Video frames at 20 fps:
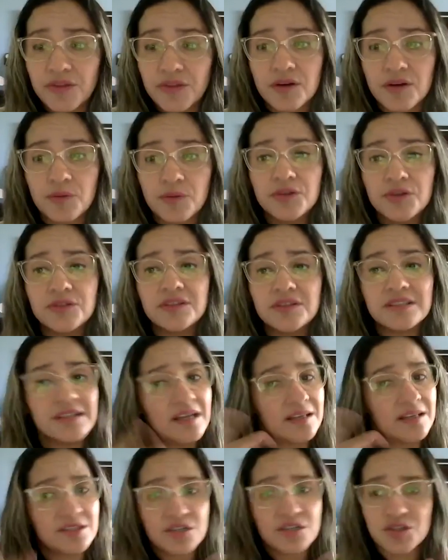with the
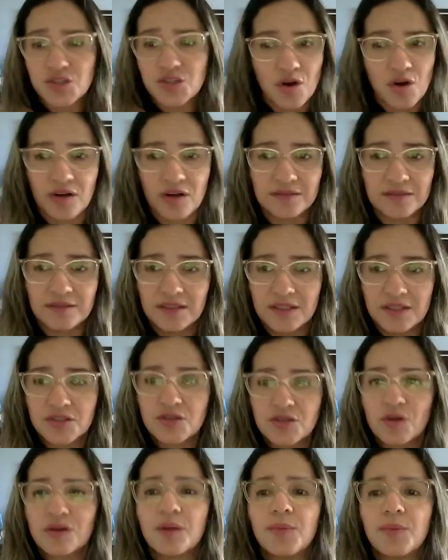community, and just
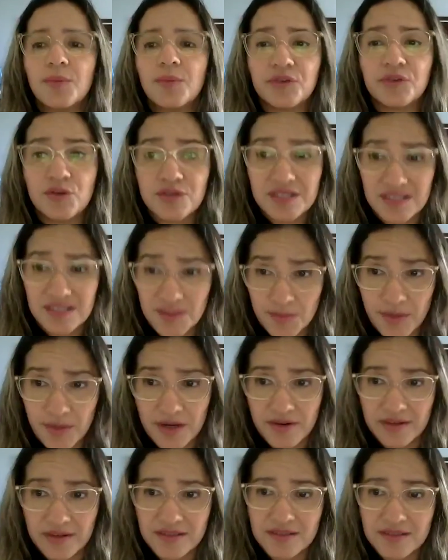talk about your
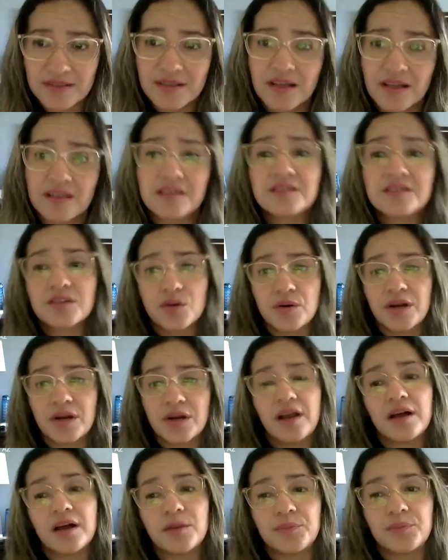experience. That is going
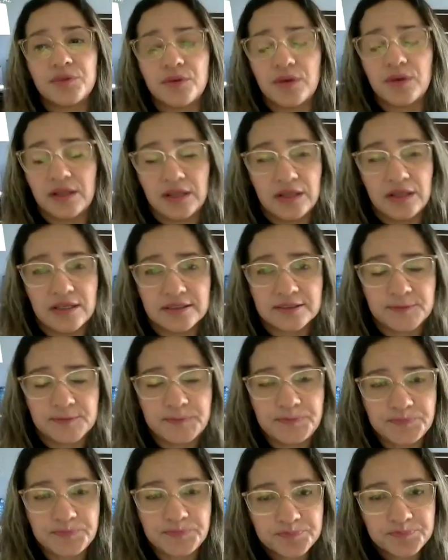to help you a lot.
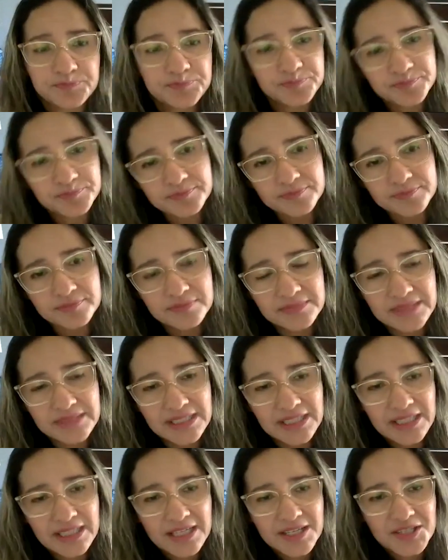
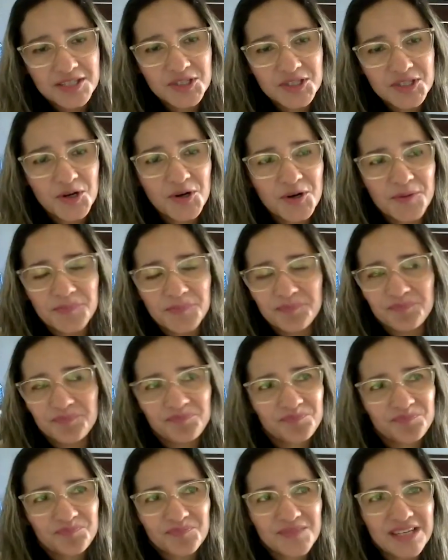So
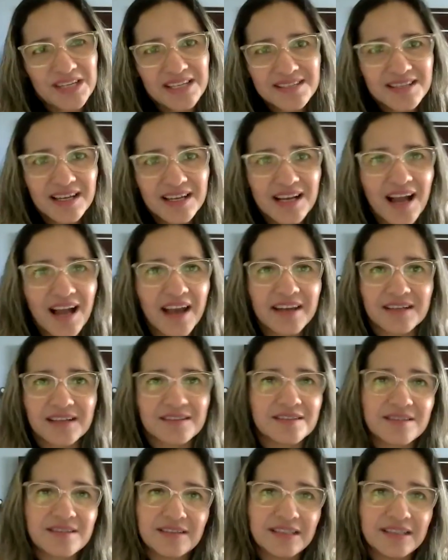it's the
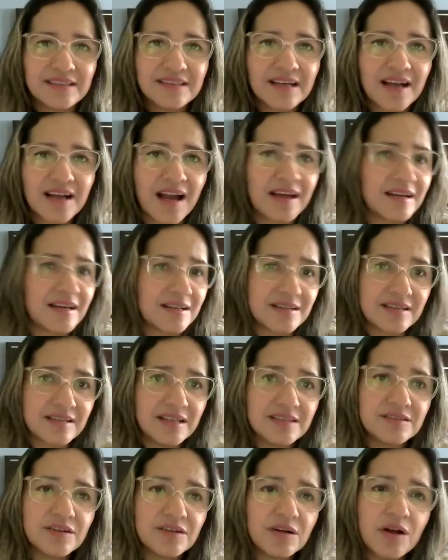guidance.
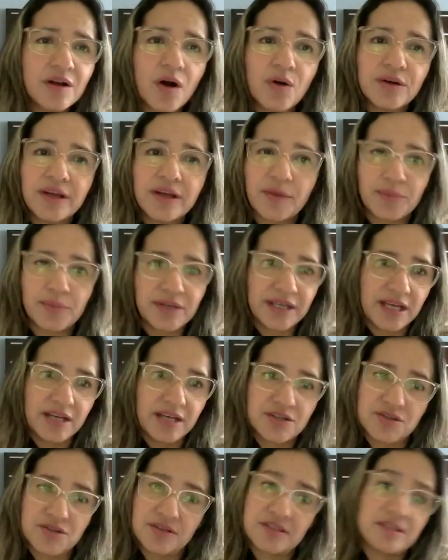It's not only
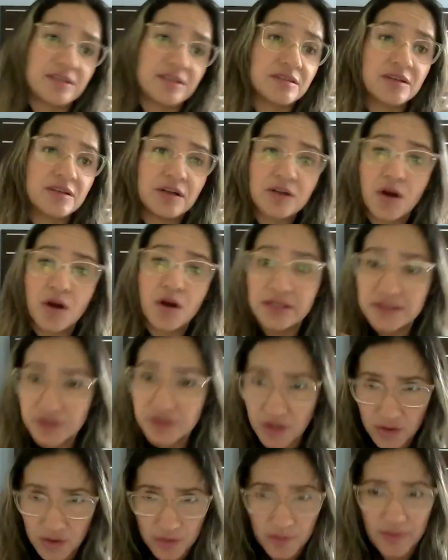applications. It's not only
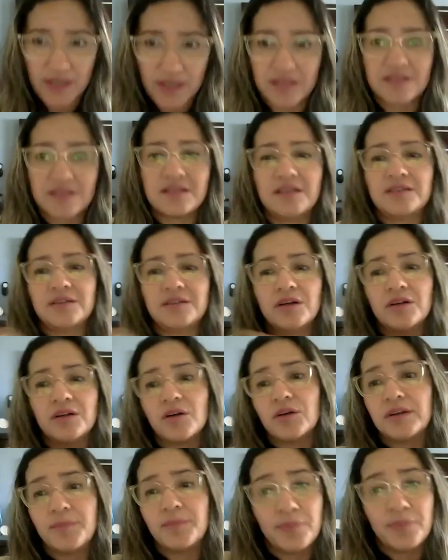documents. It's not
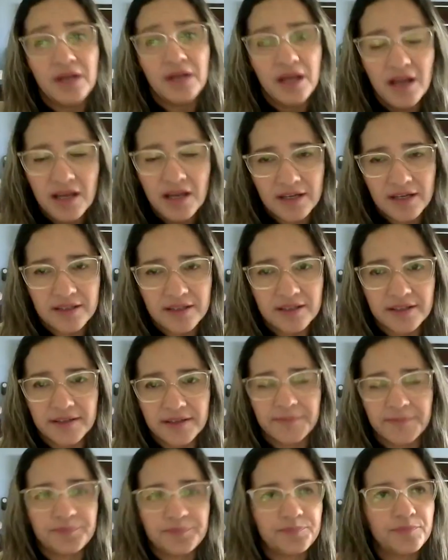only
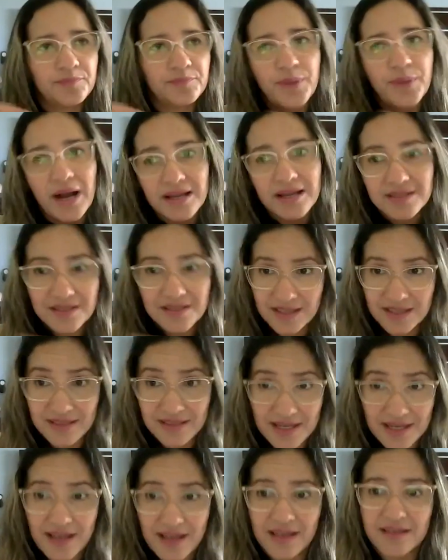pass the
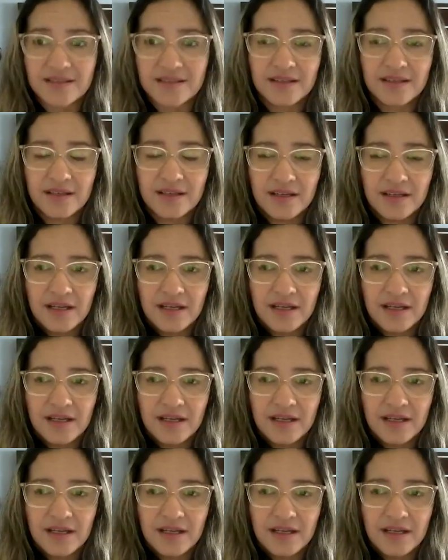test.